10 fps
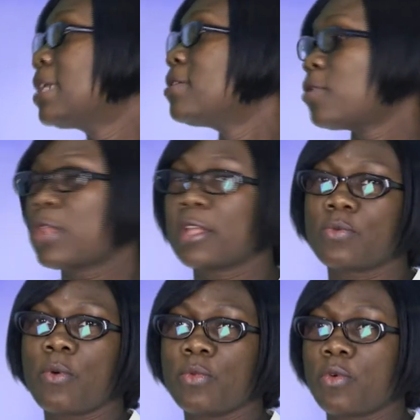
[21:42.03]
So
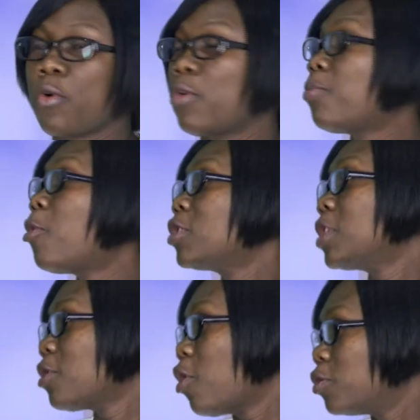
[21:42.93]
that's what we call
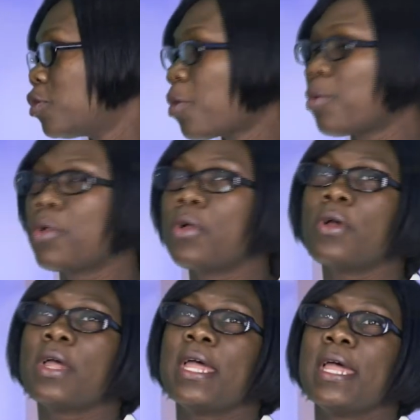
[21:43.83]
portion control.
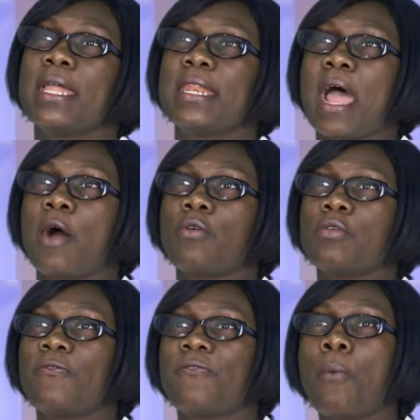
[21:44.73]

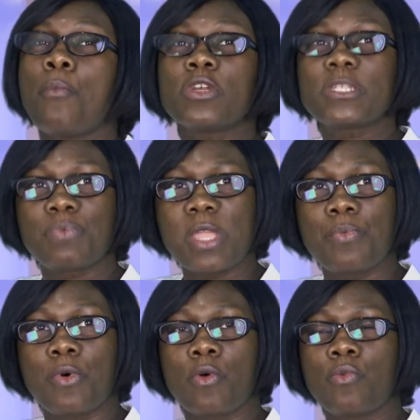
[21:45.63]
Now, for most
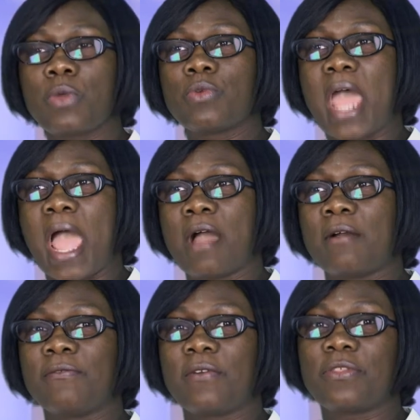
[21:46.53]
people, we would
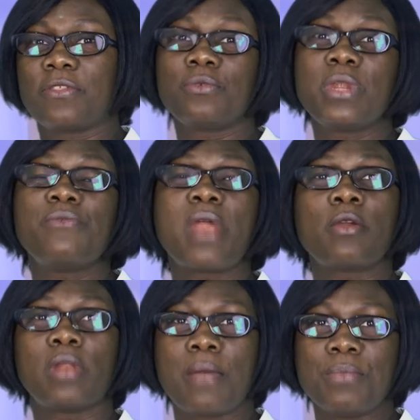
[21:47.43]
have 3
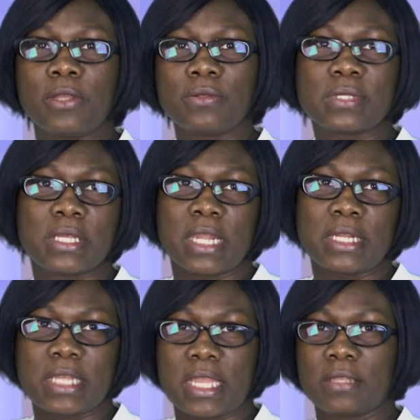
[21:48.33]
regular meals in
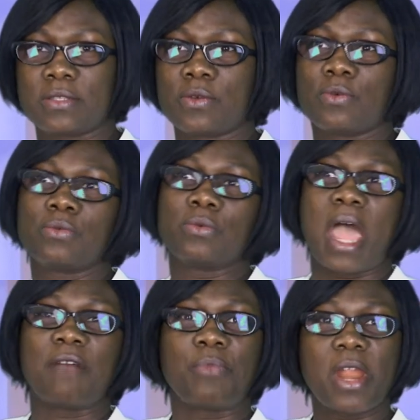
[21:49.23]
a day. So you would
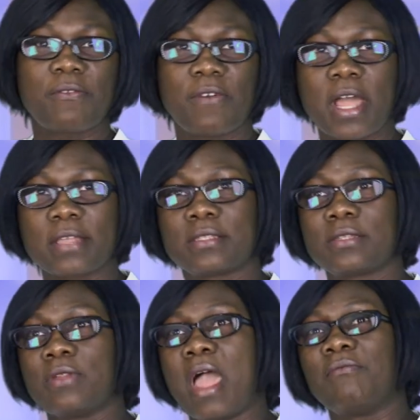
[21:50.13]
have
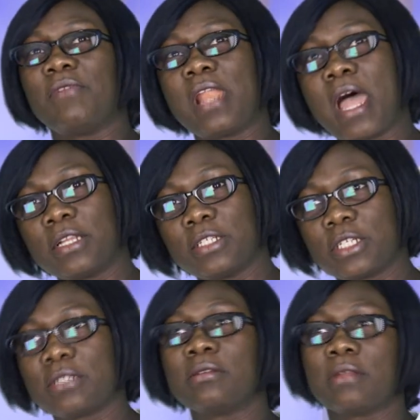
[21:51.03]
breakfast, you'd have
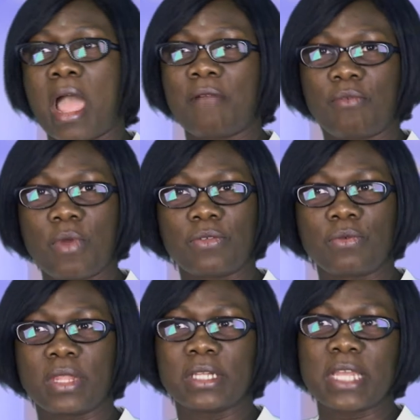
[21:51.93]
lunch halfway
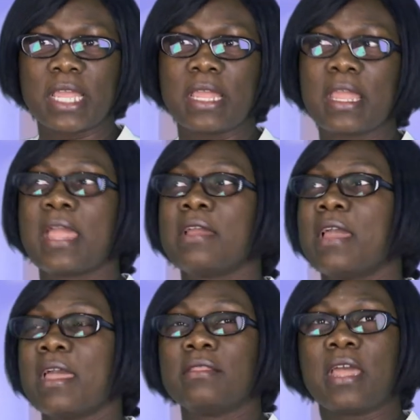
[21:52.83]
through the day,
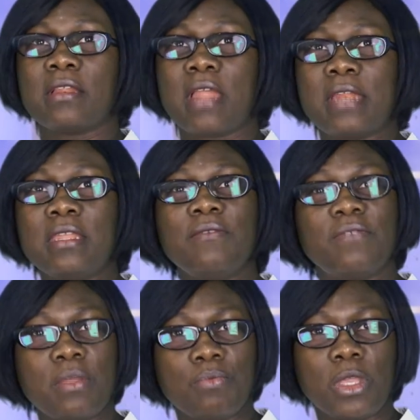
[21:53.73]
and then an
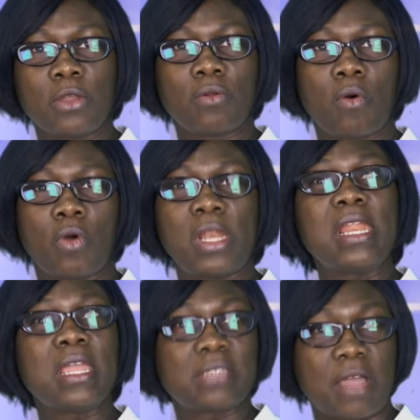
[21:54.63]
evening meal or a
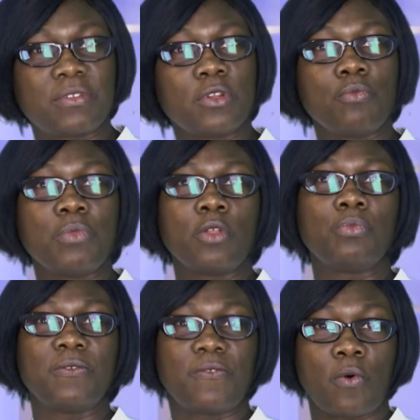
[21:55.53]
late afternoon meal
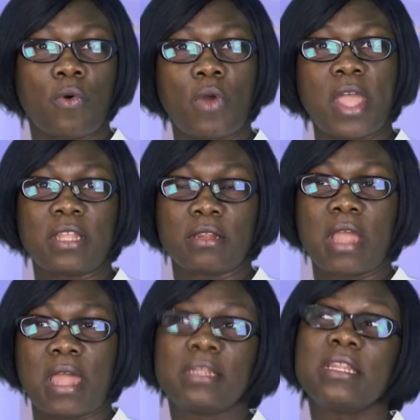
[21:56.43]
before, and
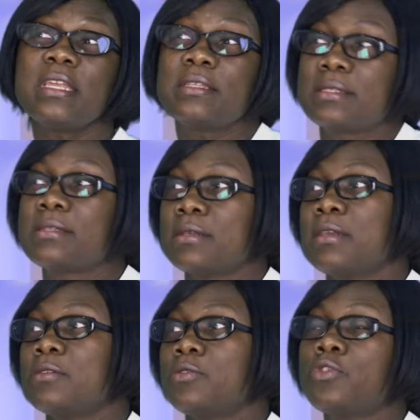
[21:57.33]
then at least
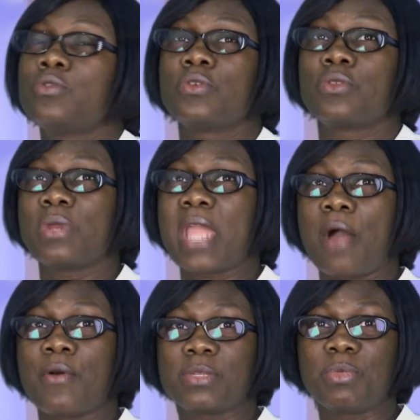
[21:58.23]
2 to 3
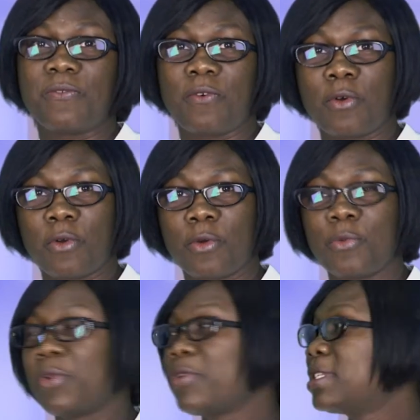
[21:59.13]
hours before
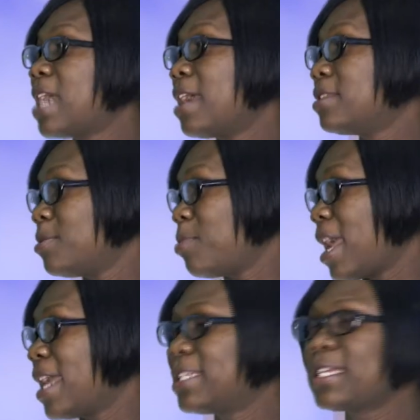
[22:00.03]
we retire to
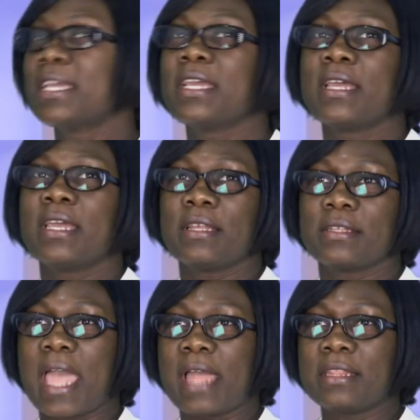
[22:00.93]
bed.
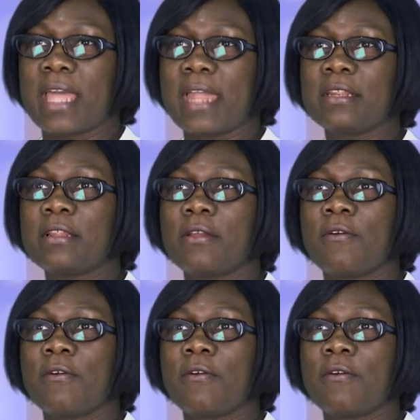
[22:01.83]
And then